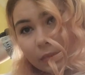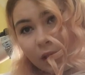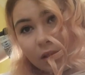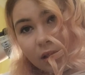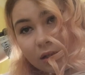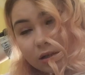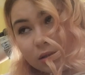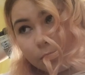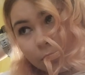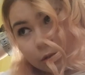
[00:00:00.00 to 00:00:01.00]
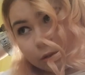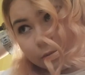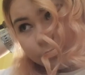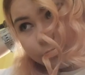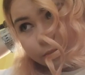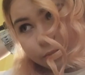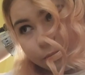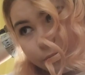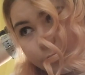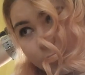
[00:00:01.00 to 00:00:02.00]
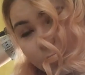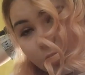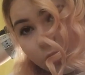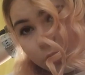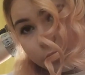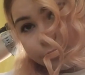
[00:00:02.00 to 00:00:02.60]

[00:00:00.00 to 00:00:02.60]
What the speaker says: and that, but yeah.